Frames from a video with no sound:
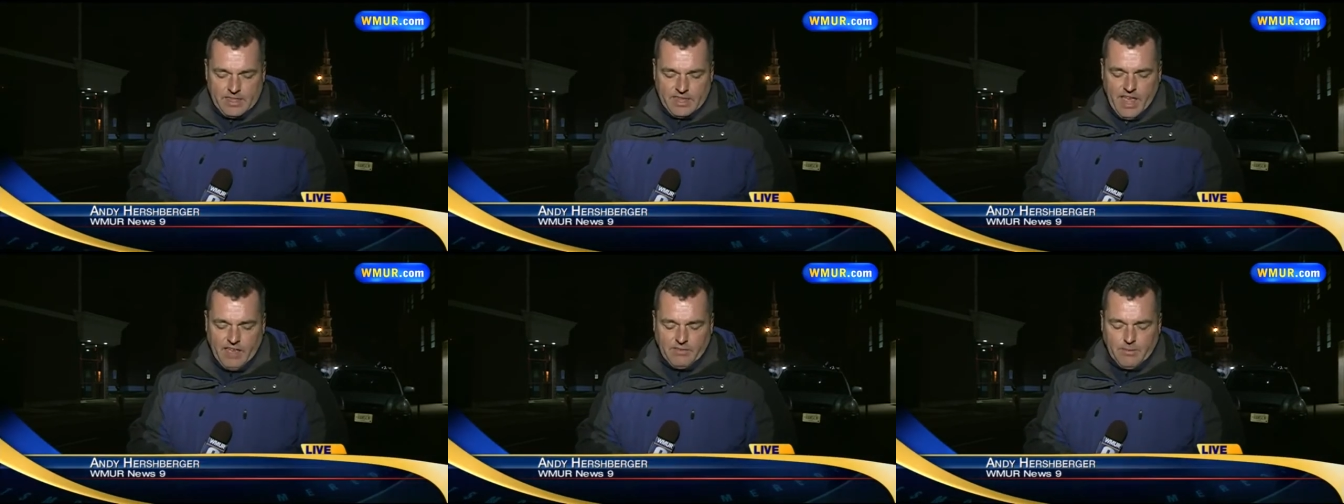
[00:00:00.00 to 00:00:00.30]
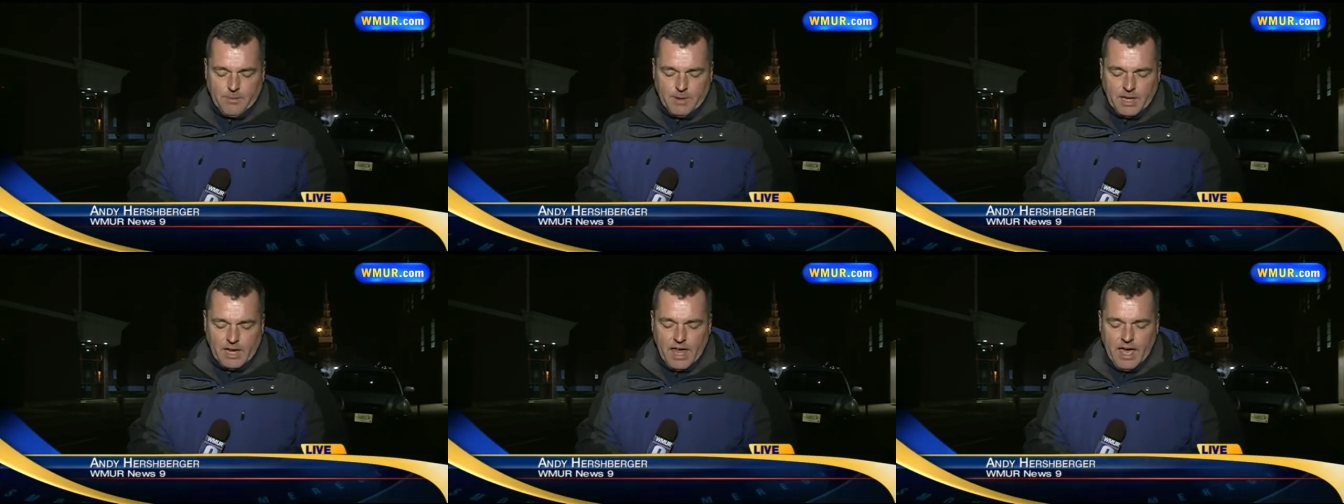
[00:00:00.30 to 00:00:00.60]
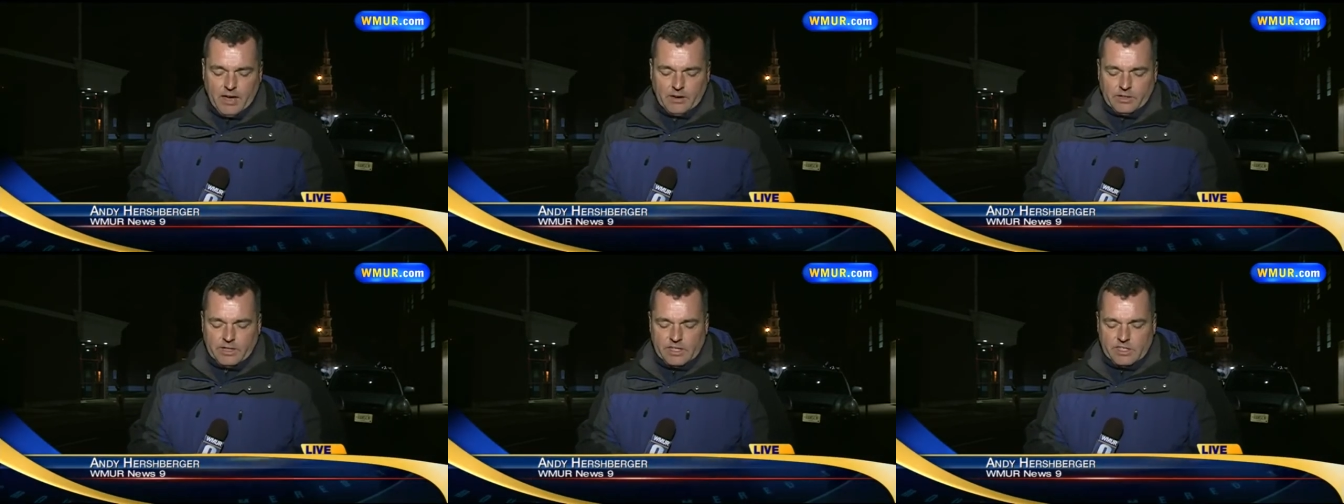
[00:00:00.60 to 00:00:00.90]
David
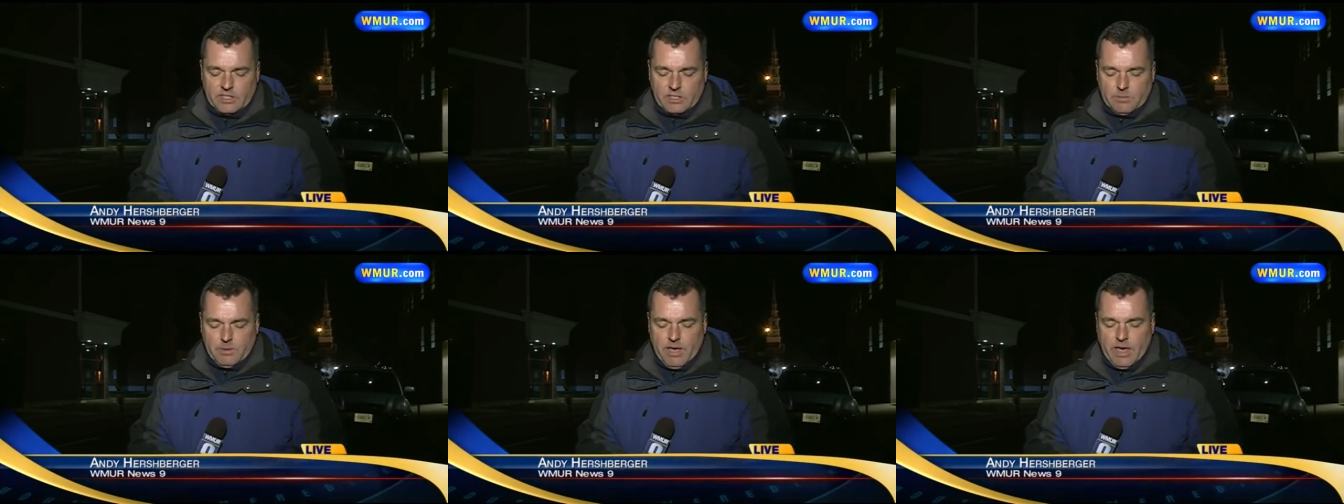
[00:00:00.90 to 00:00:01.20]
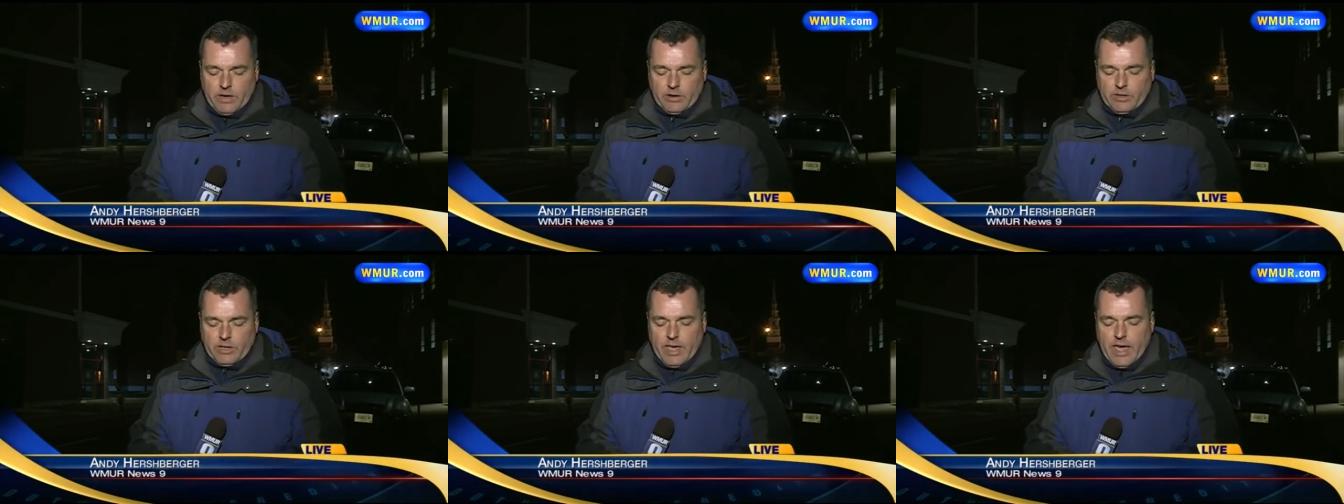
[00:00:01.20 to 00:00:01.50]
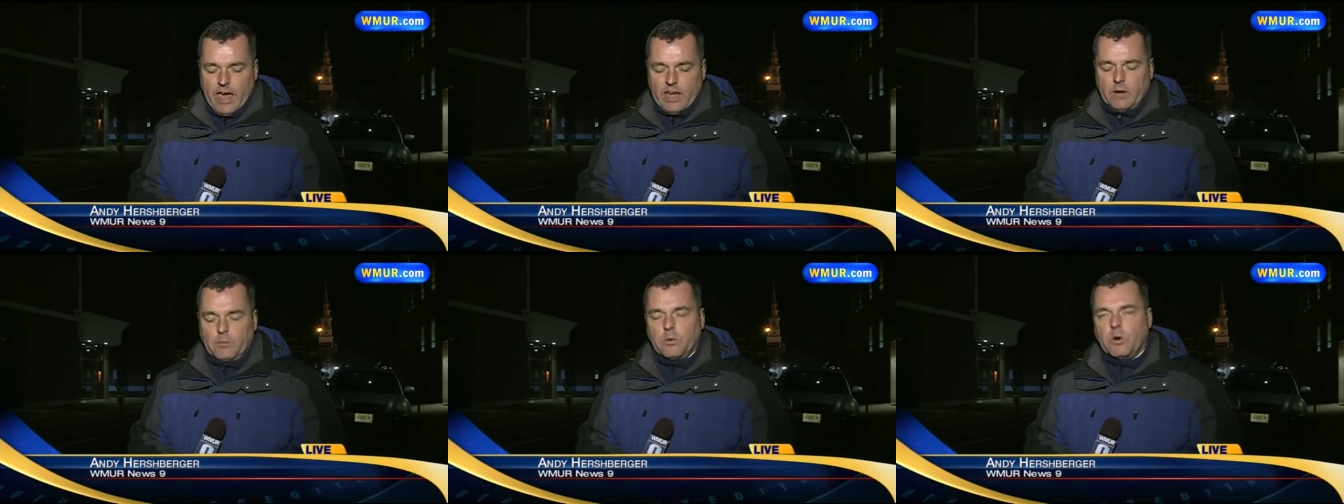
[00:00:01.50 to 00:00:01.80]
McLeod needs to be held
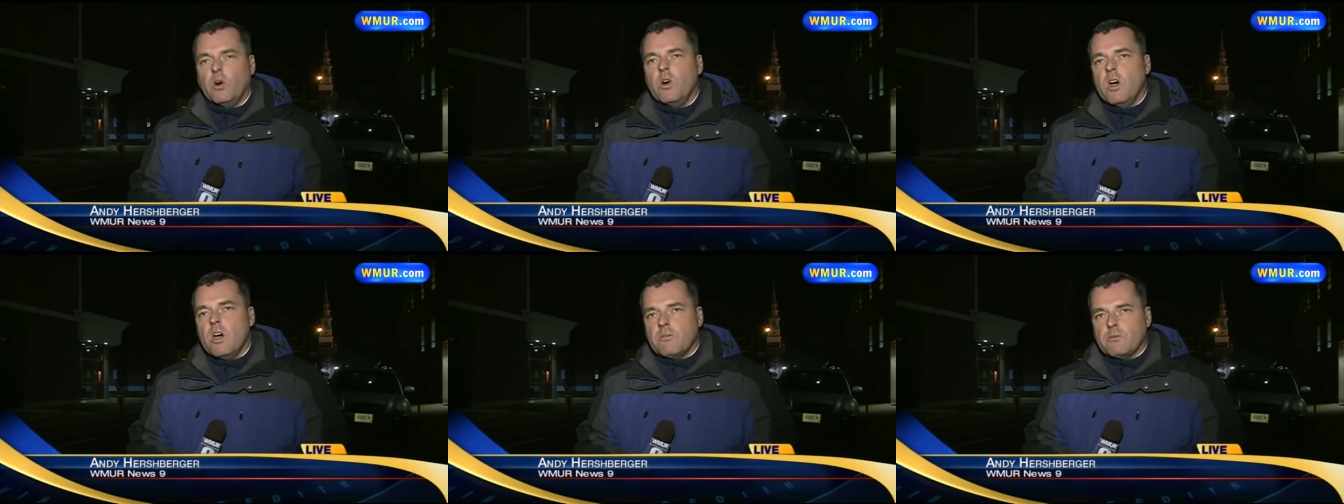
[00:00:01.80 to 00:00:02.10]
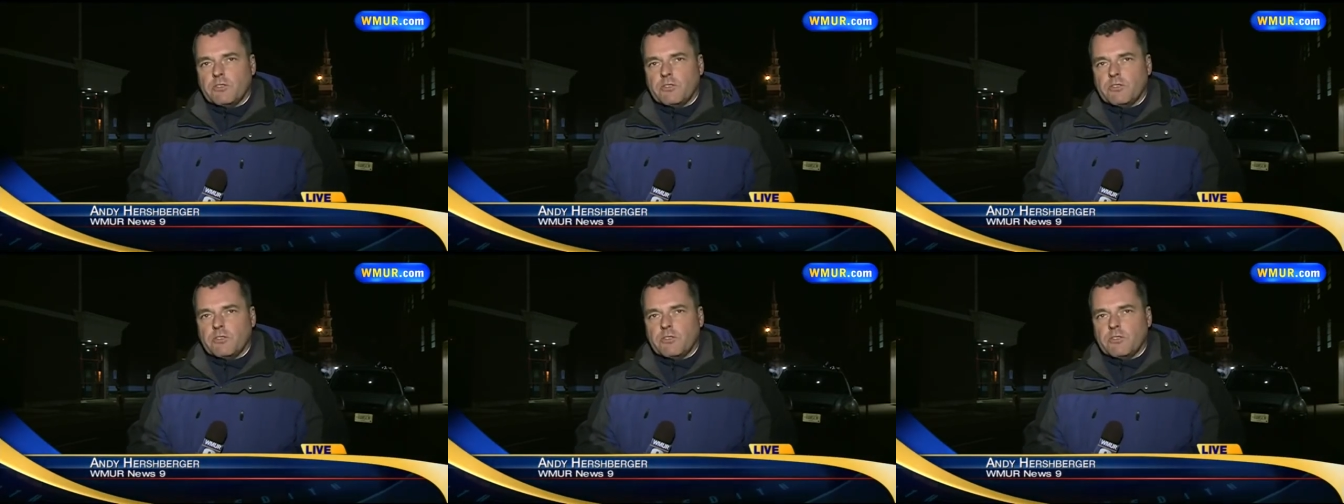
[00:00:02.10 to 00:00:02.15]
accountable